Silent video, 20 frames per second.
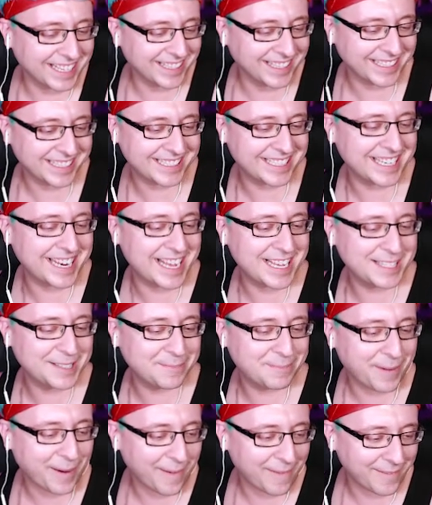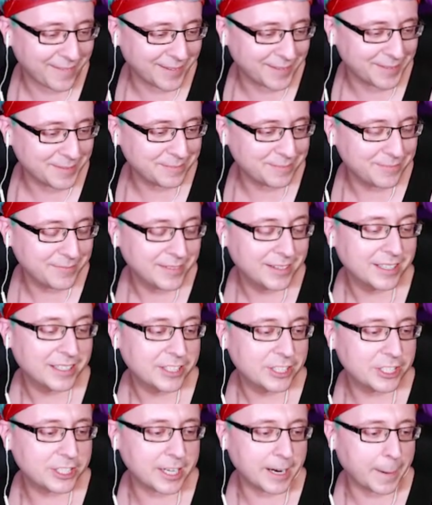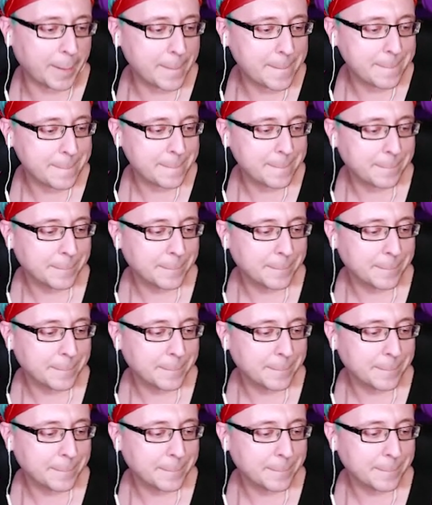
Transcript: a look at today's poem. Sure.